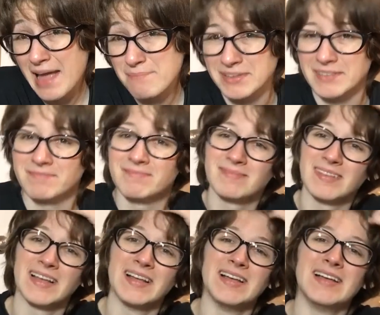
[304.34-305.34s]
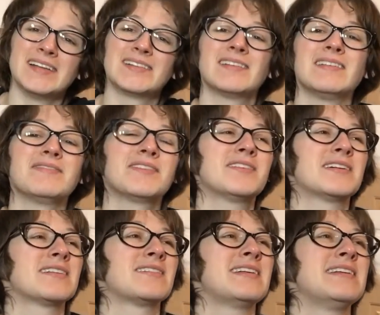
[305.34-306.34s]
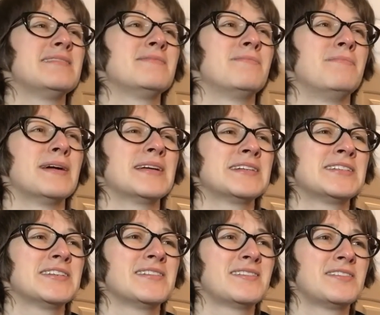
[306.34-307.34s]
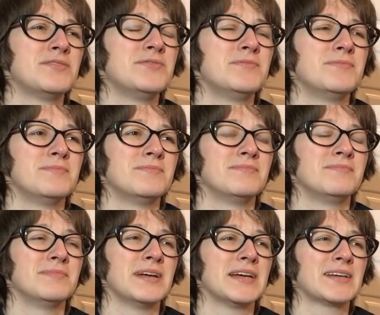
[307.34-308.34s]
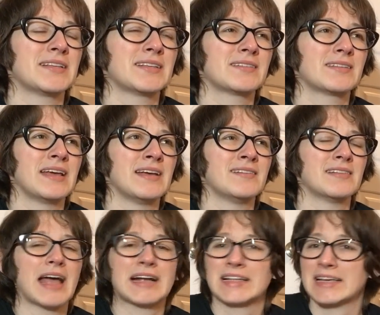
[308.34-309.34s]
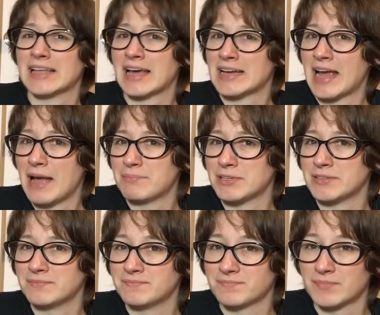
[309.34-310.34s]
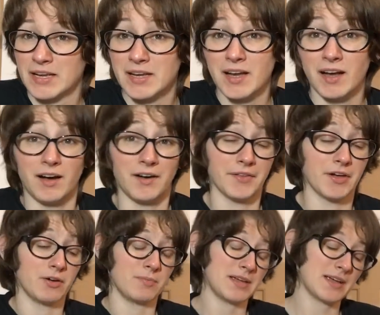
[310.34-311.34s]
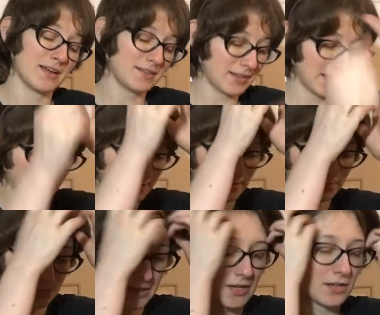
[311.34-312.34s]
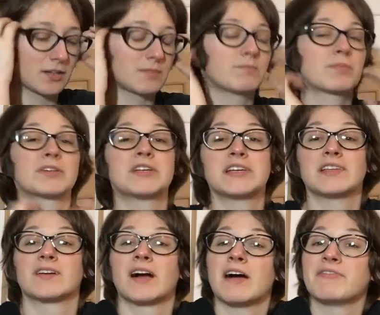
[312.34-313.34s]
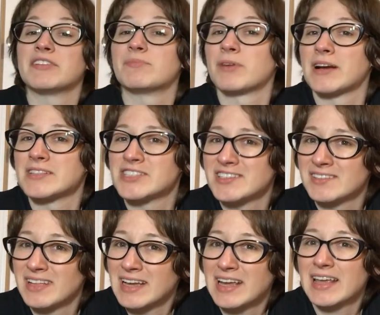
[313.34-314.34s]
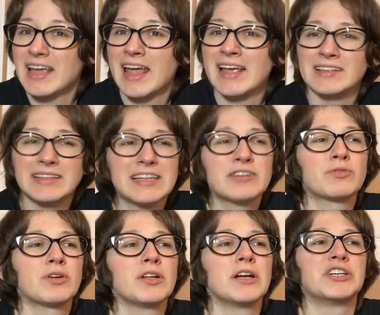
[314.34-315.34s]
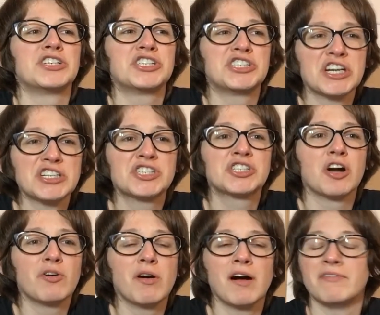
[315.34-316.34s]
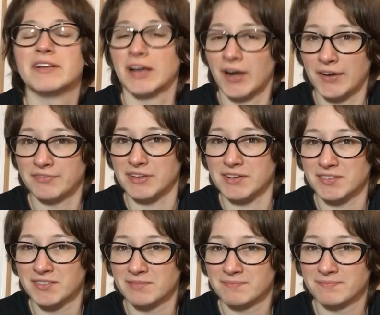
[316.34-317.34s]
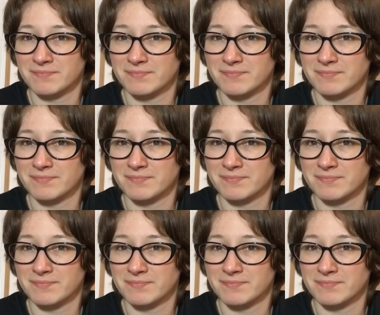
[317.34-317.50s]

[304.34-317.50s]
happen. So of course, he manages to make exactly that happen. Although, because his particular office branch is, like, a literal shit show of an office,